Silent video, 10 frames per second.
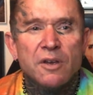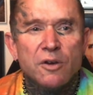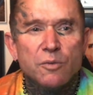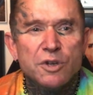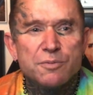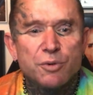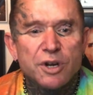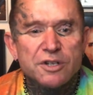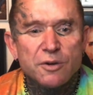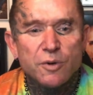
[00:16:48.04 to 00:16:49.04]
which
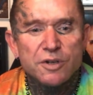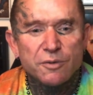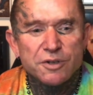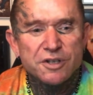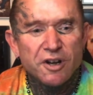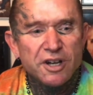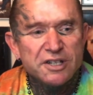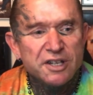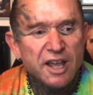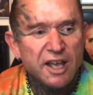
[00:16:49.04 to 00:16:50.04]
president was it? Was it
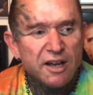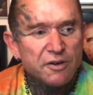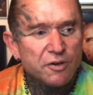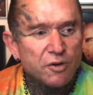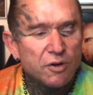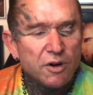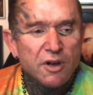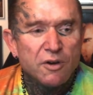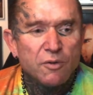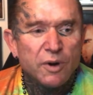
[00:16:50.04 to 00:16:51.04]
Eisenhower or
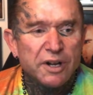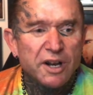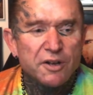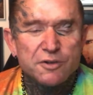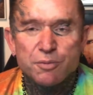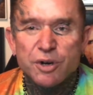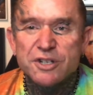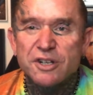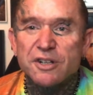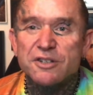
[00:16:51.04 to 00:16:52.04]
one of those
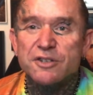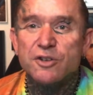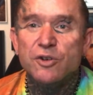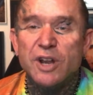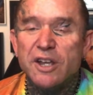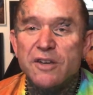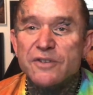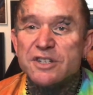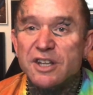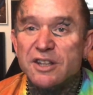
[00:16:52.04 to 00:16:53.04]
presidents too. They even
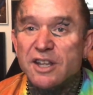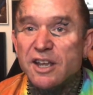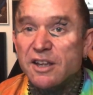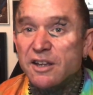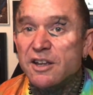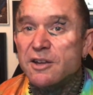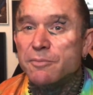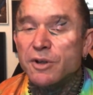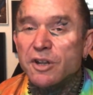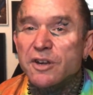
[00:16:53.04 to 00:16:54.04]
said they
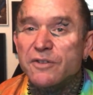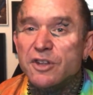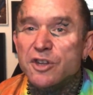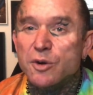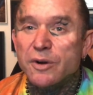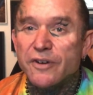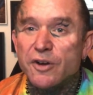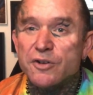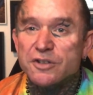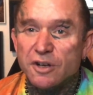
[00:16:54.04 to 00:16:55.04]
believed in
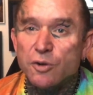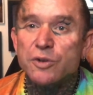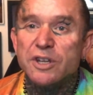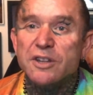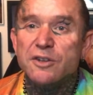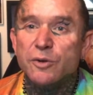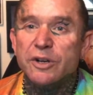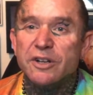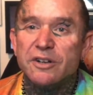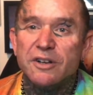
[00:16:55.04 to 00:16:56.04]
UFOs and looked into
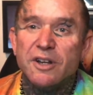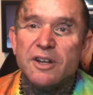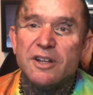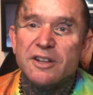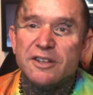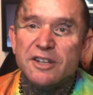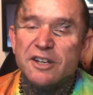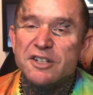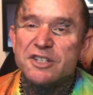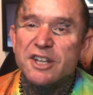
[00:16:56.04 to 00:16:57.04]
it and did
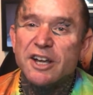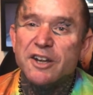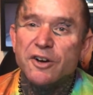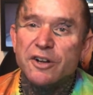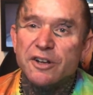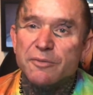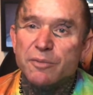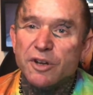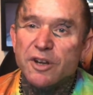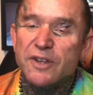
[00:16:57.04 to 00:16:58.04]
a study on it and
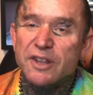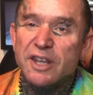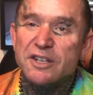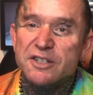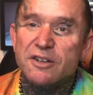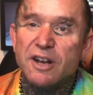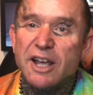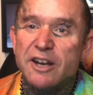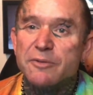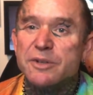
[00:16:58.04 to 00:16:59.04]
believed that they still
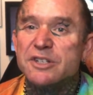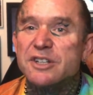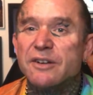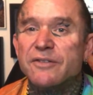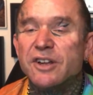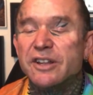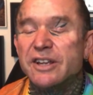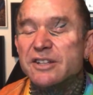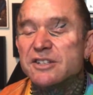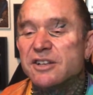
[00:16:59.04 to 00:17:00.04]
had them and stuff like
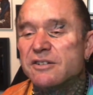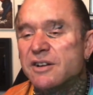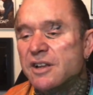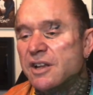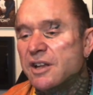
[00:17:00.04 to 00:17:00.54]
that. So, right.